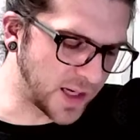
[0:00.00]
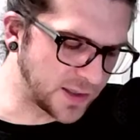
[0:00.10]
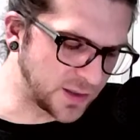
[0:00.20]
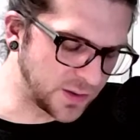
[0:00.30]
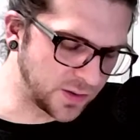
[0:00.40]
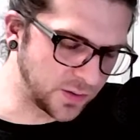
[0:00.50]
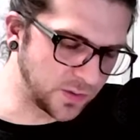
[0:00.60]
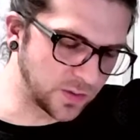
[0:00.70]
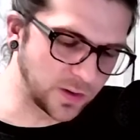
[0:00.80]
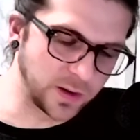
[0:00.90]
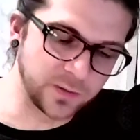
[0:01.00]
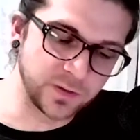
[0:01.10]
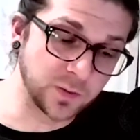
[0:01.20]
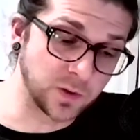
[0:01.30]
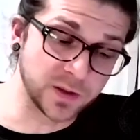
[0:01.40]
to you, or if
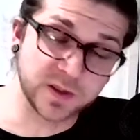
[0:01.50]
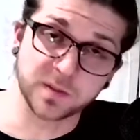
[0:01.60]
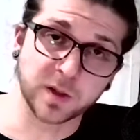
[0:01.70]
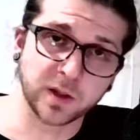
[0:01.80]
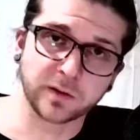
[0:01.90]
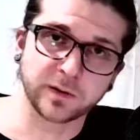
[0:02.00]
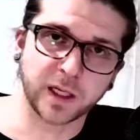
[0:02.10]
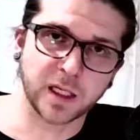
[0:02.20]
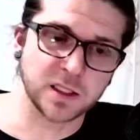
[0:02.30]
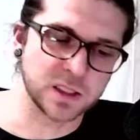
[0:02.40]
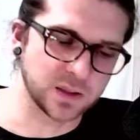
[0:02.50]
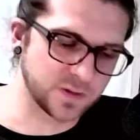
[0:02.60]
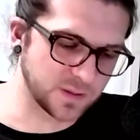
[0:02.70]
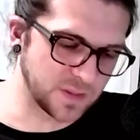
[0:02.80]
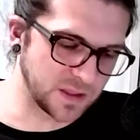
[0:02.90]
you wanted some clarification, if
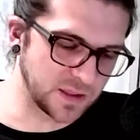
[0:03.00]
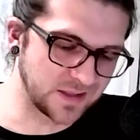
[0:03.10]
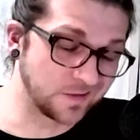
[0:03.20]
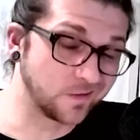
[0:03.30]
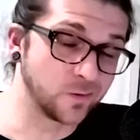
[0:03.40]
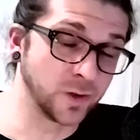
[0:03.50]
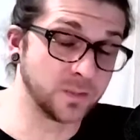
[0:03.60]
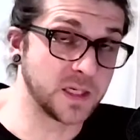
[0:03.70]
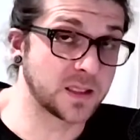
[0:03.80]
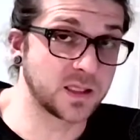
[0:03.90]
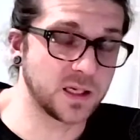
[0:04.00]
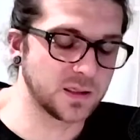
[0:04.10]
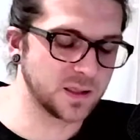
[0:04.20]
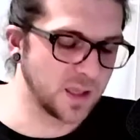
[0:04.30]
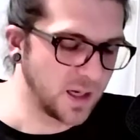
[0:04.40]
something didn't really make
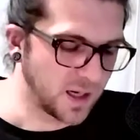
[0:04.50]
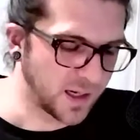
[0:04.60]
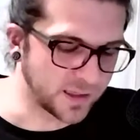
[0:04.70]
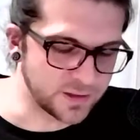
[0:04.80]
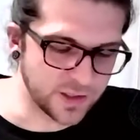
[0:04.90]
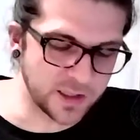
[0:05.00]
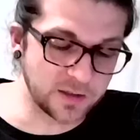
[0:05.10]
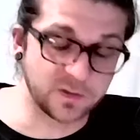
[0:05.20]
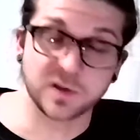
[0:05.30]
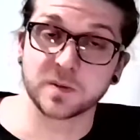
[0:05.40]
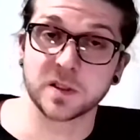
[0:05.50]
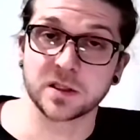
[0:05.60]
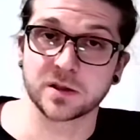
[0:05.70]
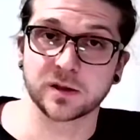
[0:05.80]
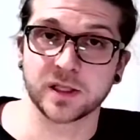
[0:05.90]
sense. I could try to give you some
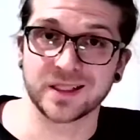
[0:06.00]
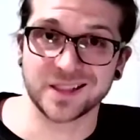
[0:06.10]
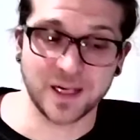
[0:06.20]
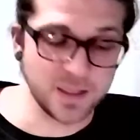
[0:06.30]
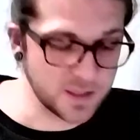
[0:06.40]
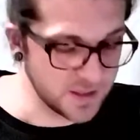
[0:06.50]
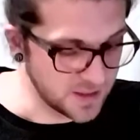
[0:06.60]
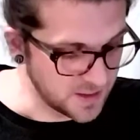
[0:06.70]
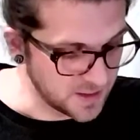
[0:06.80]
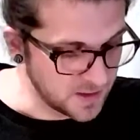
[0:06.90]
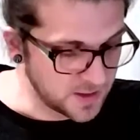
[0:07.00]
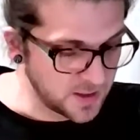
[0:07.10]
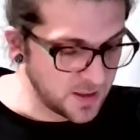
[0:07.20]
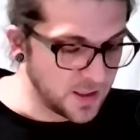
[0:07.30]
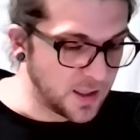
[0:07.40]
additional insight.
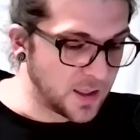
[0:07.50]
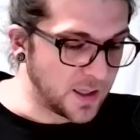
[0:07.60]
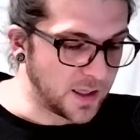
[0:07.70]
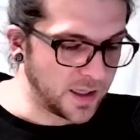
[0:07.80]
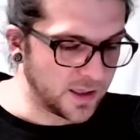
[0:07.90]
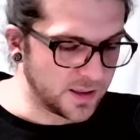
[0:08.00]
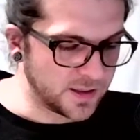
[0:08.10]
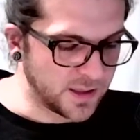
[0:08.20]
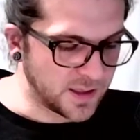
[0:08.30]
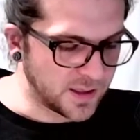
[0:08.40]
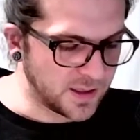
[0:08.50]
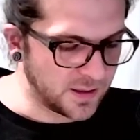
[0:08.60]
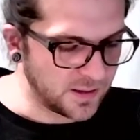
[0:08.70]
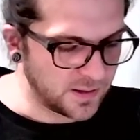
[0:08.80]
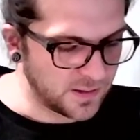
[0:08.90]
And uh,
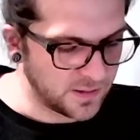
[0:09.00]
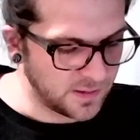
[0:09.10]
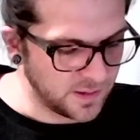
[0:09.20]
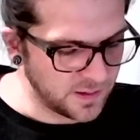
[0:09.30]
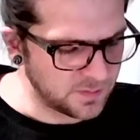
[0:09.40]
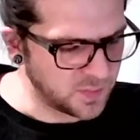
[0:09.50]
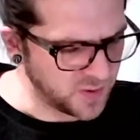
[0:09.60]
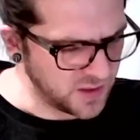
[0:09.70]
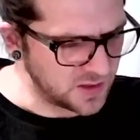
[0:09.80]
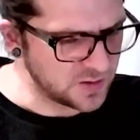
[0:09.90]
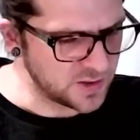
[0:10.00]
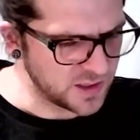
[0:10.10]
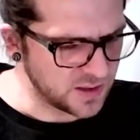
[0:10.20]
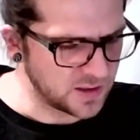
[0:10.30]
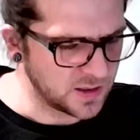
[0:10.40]
it pretty
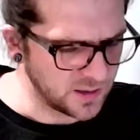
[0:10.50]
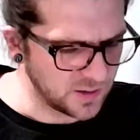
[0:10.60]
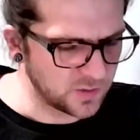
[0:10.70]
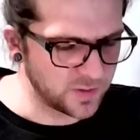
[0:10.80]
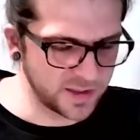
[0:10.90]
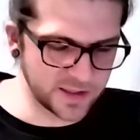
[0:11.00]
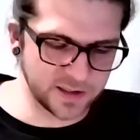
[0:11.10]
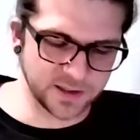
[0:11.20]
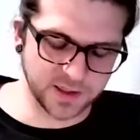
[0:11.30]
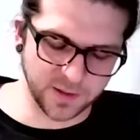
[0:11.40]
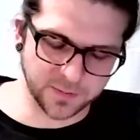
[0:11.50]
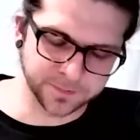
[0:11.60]
interesting reading. So